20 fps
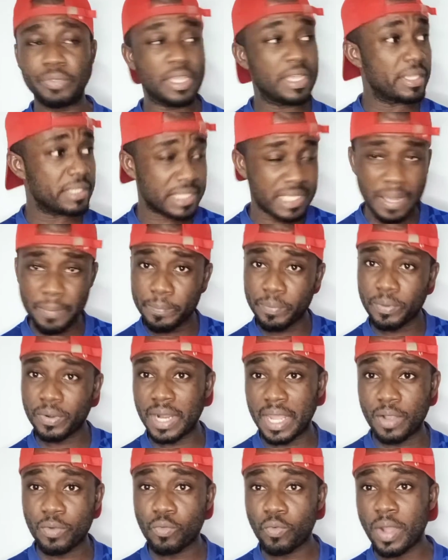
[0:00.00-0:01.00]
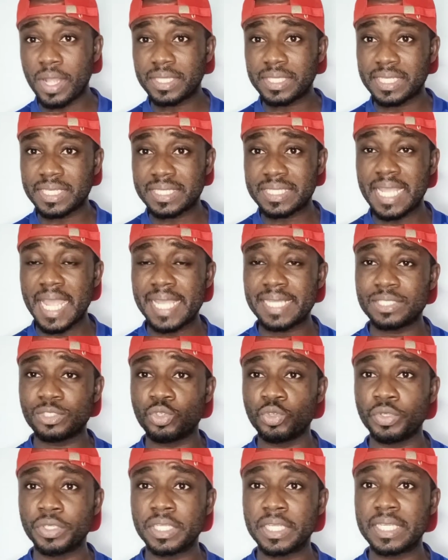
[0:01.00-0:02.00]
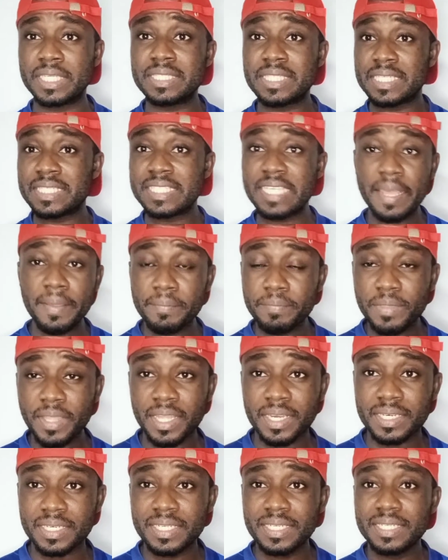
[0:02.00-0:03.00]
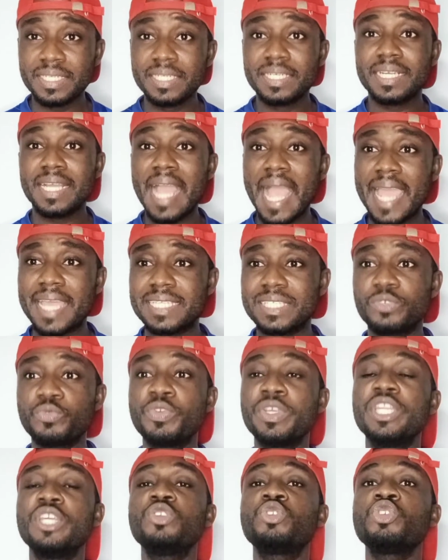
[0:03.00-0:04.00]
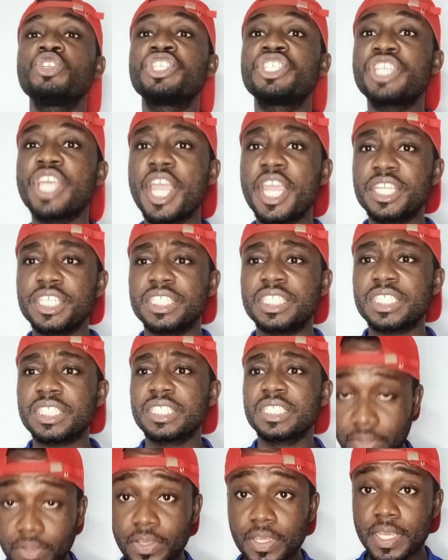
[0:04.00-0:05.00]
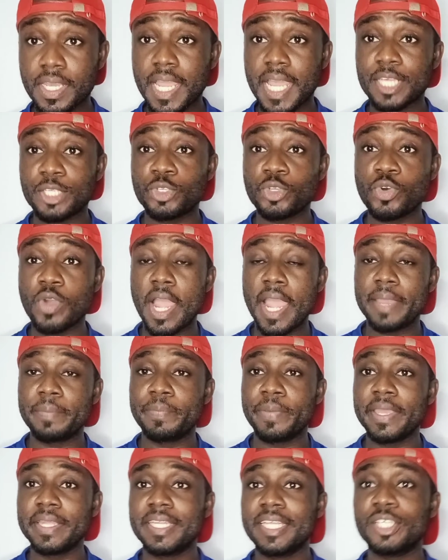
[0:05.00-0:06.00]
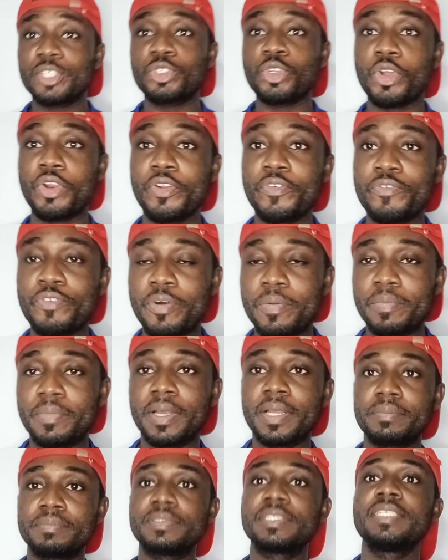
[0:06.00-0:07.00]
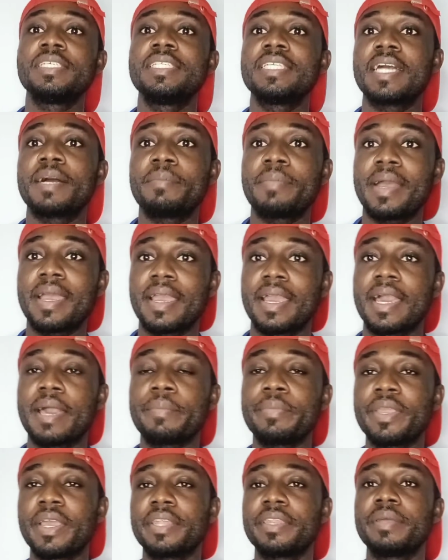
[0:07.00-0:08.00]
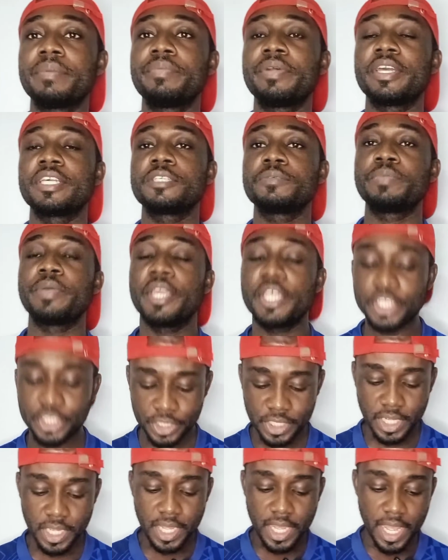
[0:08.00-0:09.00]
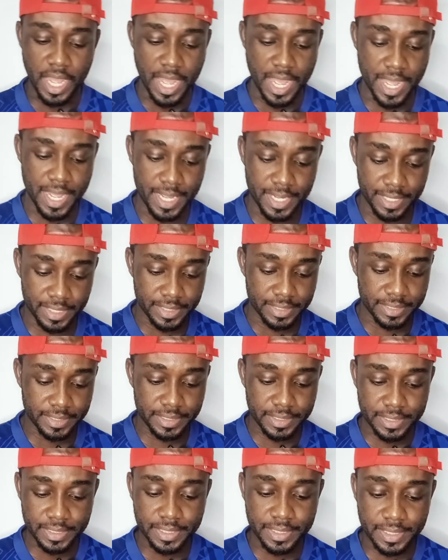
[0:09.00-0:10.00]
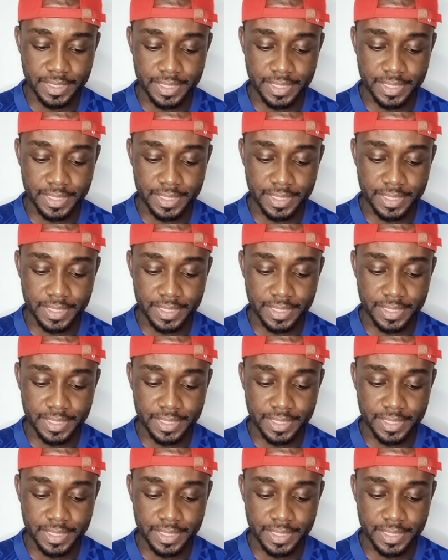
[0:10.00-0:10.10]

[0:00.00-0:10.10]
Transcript: Example like what this guy is doing. It's the same thing. Guys, we need to change. Okay, guys, so I picked this story from Senior Man Vrs page, and